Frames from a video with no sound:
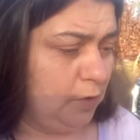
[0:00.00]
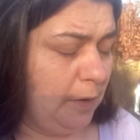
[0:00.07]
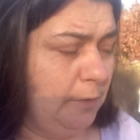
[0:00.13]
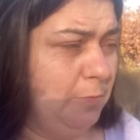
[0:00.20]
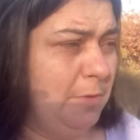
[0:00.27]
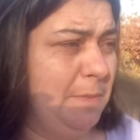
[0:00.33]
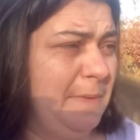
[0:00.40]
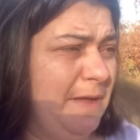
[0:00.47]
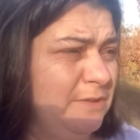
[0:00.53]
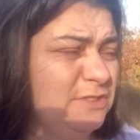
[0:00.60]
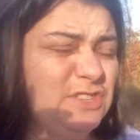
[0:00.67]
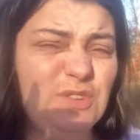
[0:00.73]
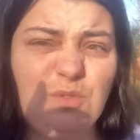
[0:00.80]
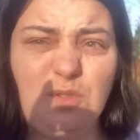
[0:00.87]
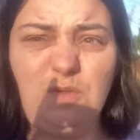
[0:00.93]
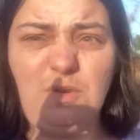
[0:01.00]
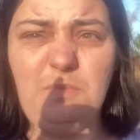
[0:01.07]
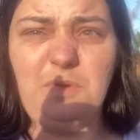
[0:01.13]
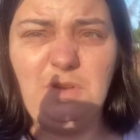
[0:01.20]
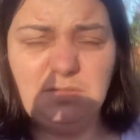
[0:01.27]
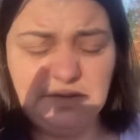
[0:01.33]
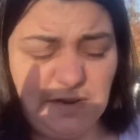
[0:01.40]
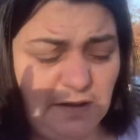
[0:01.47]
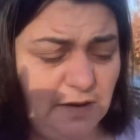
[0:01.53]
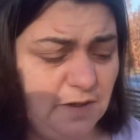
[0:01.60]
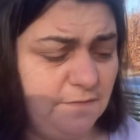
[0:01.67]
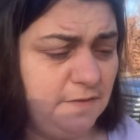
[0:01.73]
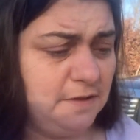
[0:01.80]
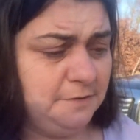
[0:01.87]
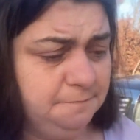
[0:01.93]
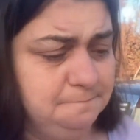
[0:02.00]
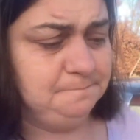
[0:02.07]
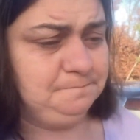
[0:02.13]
probably about two or three meals out of it.